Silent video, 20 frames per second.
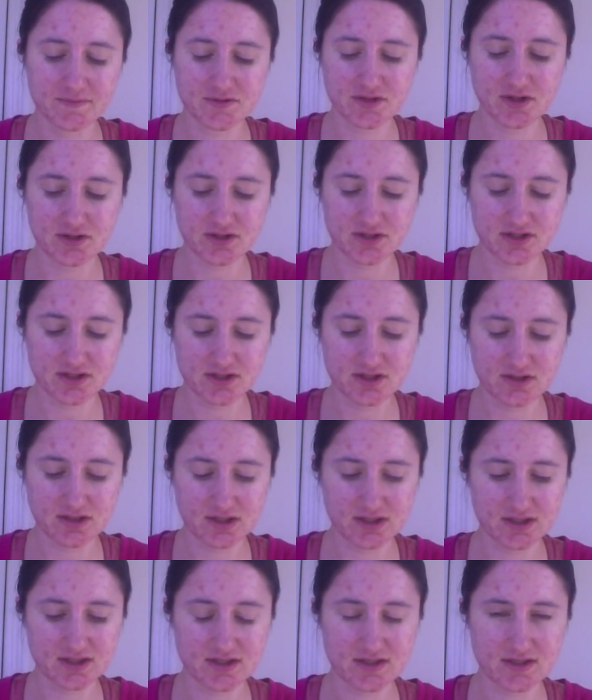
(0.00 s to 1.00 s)
So I was just
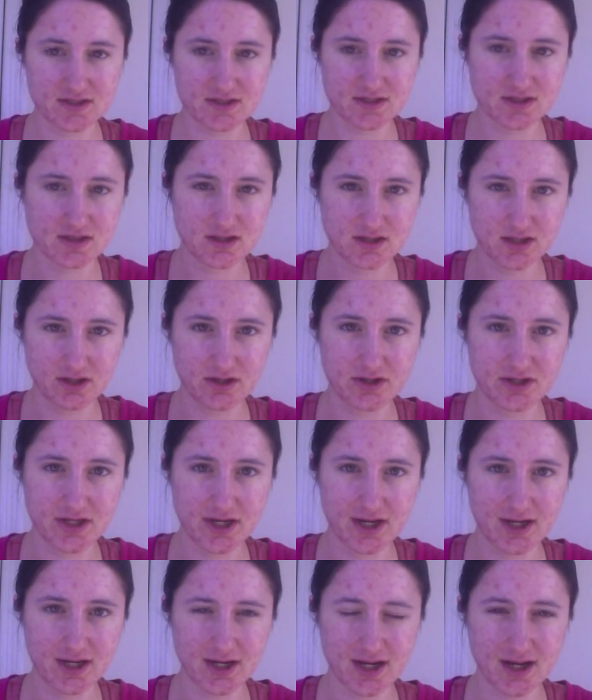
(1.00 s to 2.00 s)
doing this the other
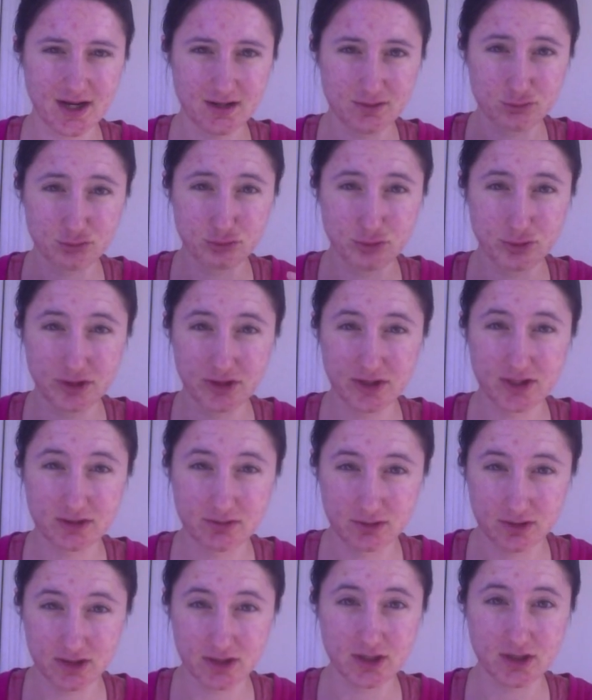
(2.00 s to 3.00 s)
day, and I had a really,
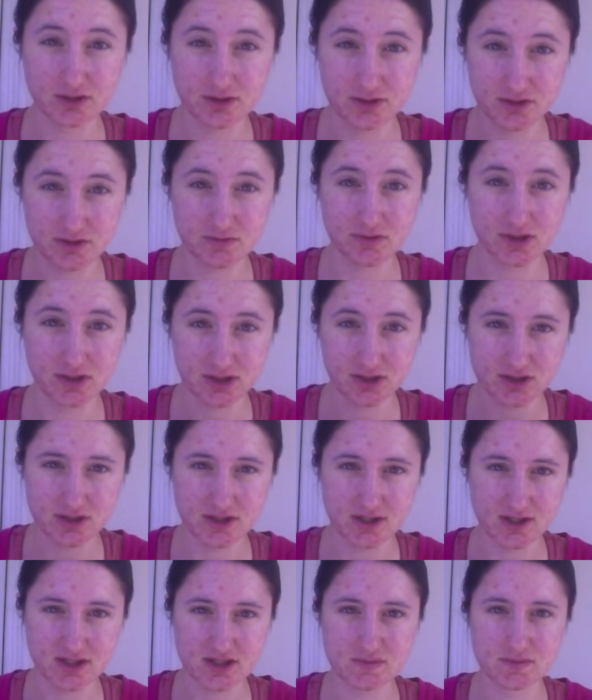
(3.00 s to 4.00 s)
really unusual and
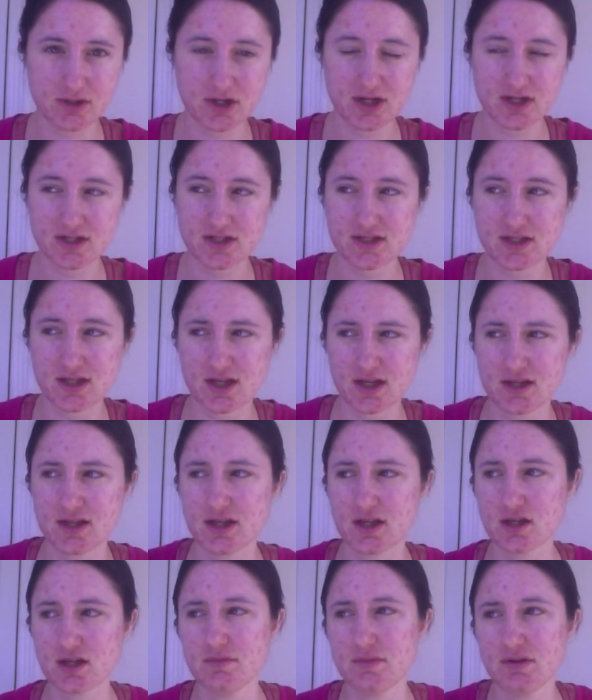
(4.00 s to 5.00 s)
interesting experience that I
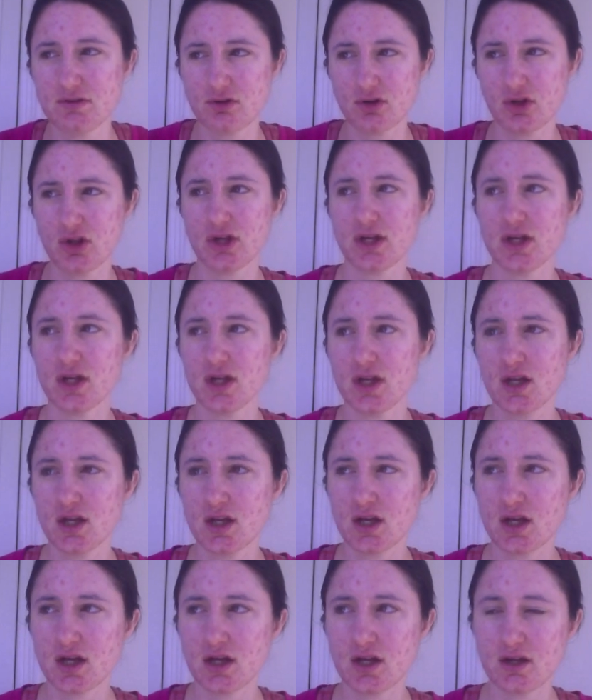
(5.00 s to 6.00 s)
think could be really
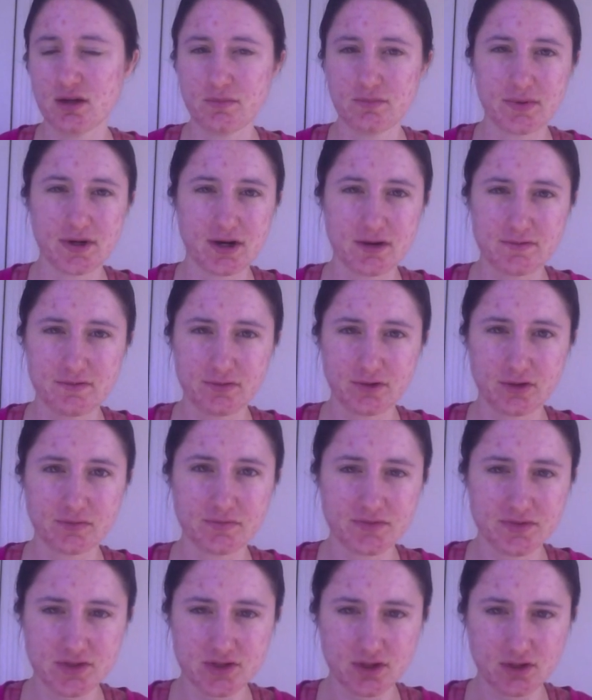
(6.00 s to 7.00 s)
powerful.
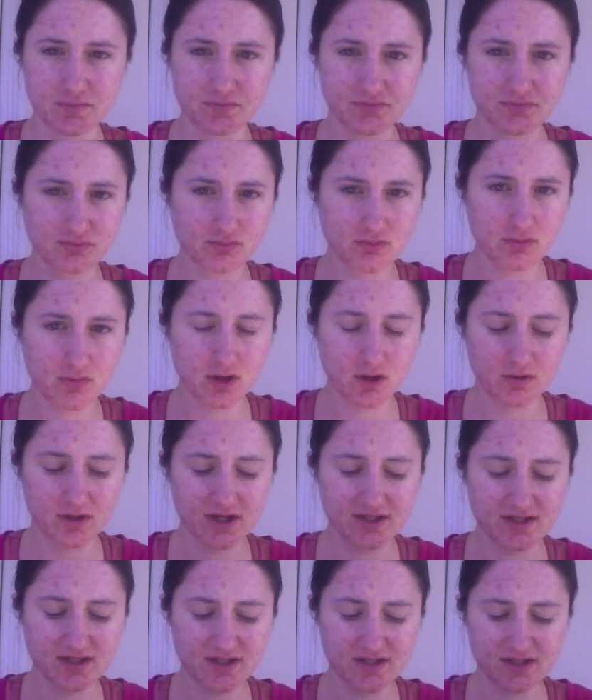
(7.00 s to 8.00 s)
So what
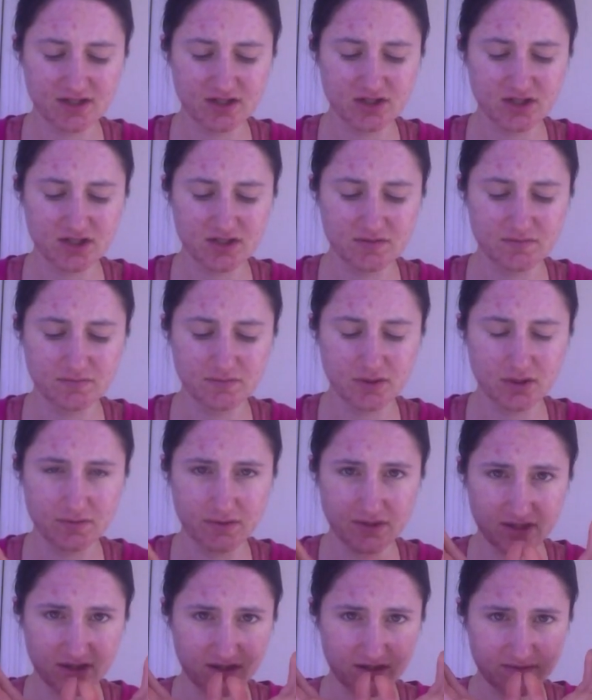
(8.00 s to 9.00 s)
I did is I just put
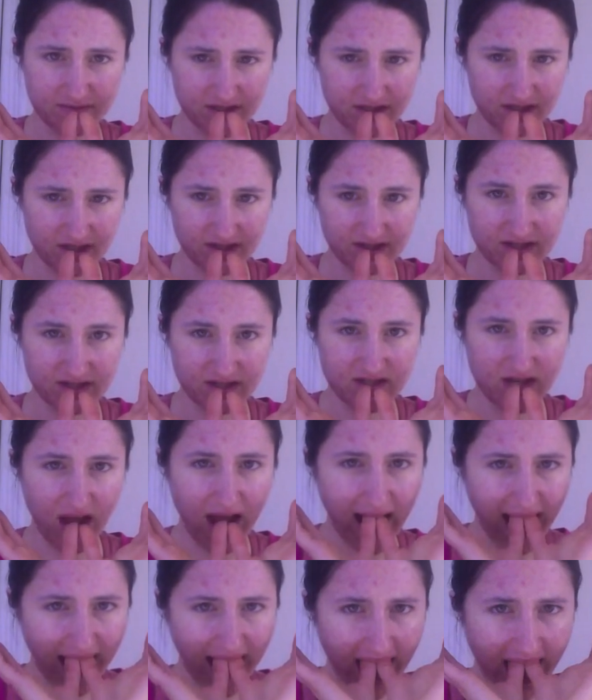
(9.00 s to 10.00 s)
my thumbs in like this,
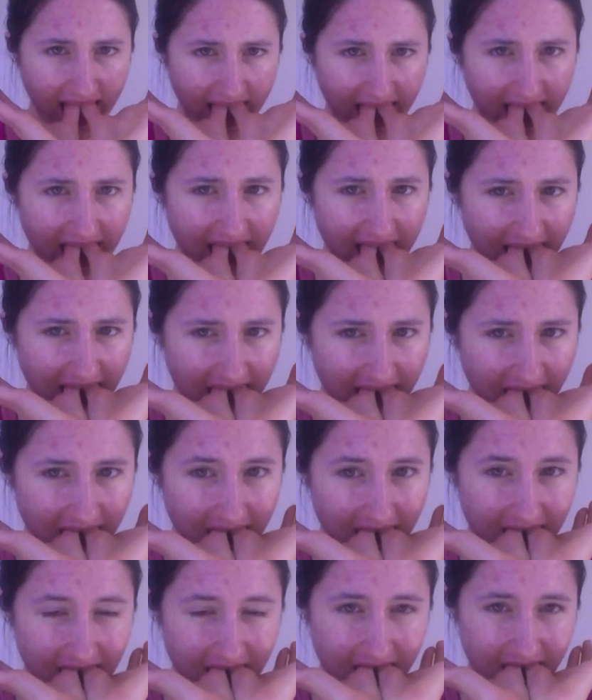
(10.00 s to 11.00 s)

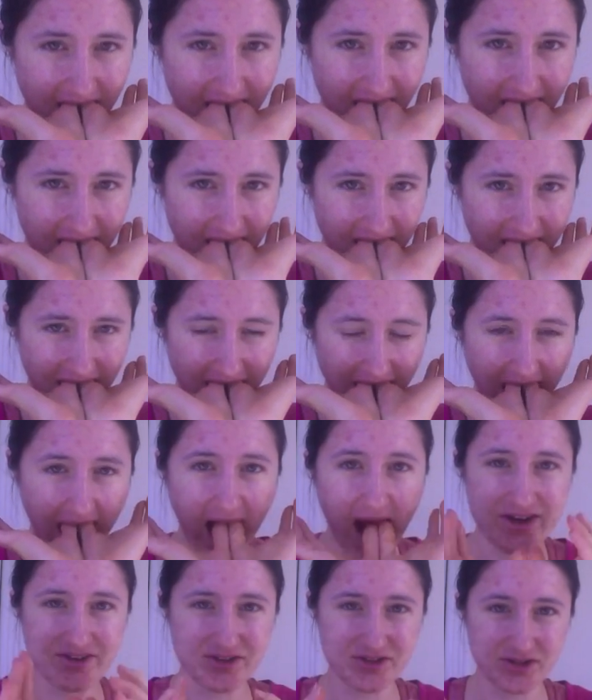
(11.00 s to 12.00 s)
and
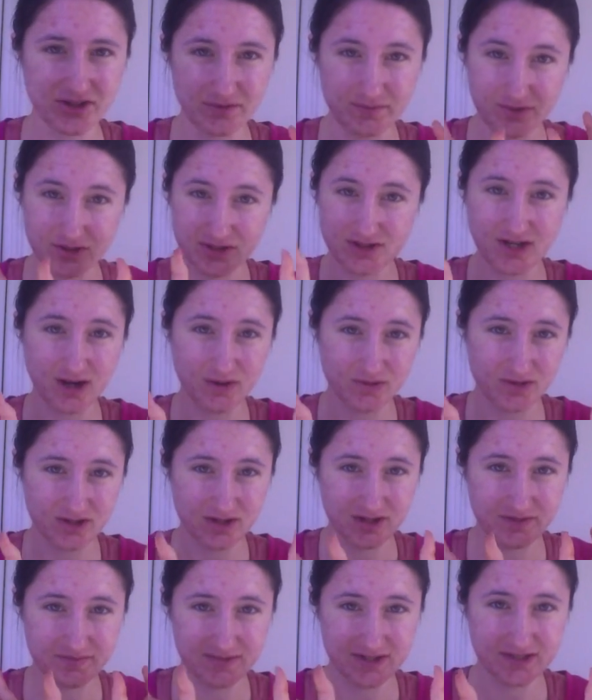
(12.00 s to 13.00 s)
just sort of pushed
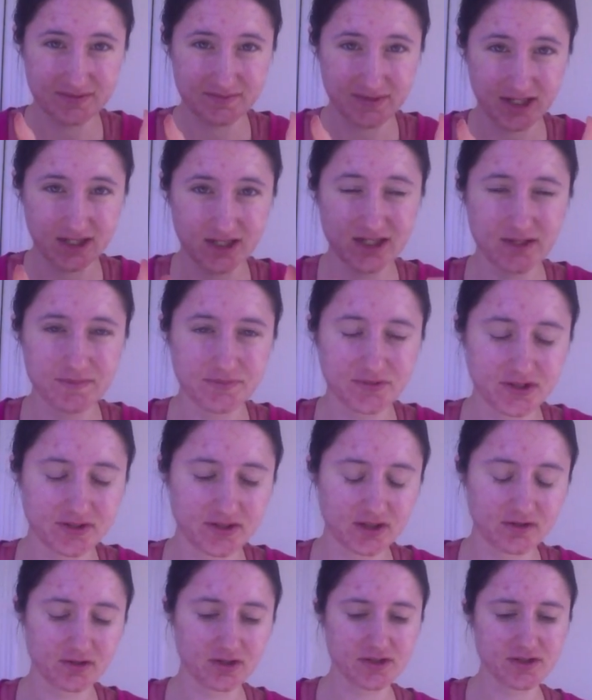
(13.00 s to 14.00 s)
outward on my palate, and
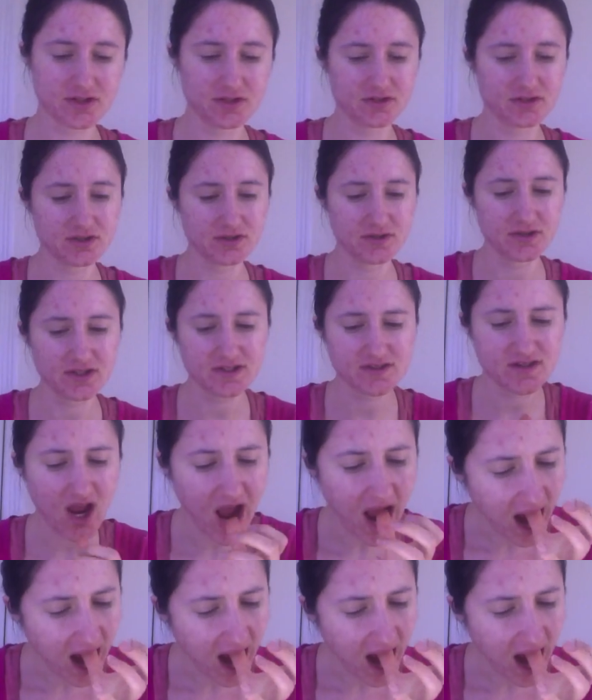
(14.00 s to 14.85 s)
then I also do this.